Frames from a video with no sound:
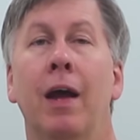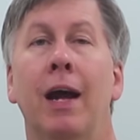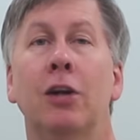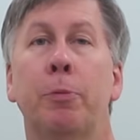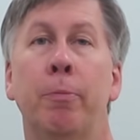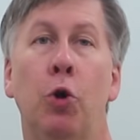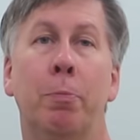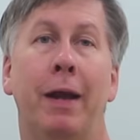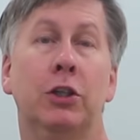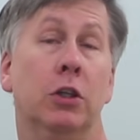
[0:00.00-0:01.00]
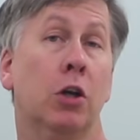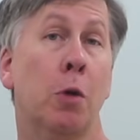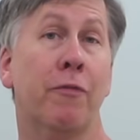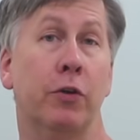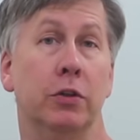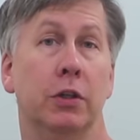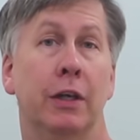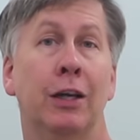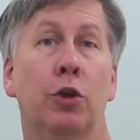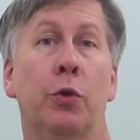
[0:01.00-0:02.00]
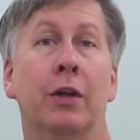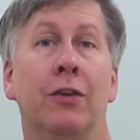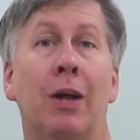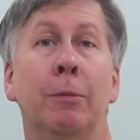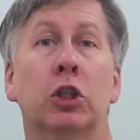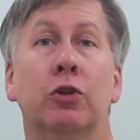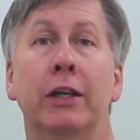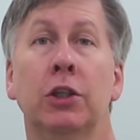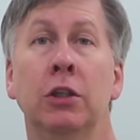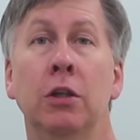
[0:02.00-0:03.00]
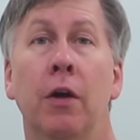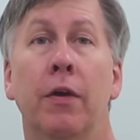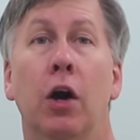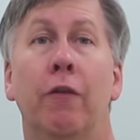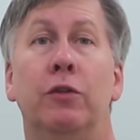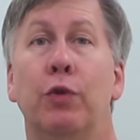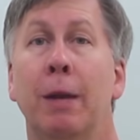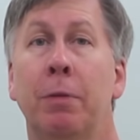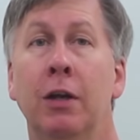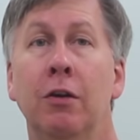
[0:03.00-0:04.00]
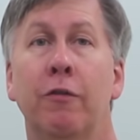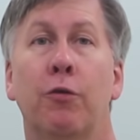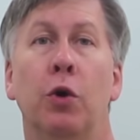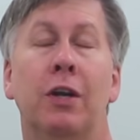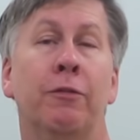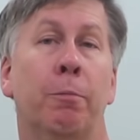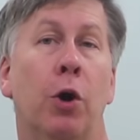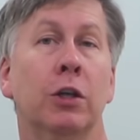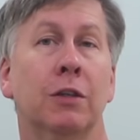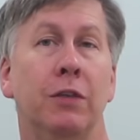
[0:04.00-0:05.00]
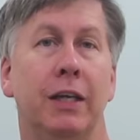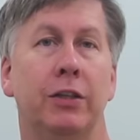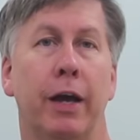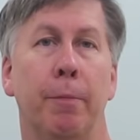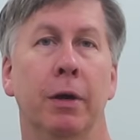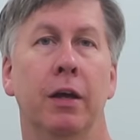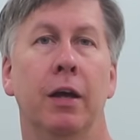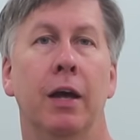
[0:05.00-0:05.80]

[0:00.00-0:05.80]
how to promote patient comfort, including a demonstration of draping for different parts of the exam,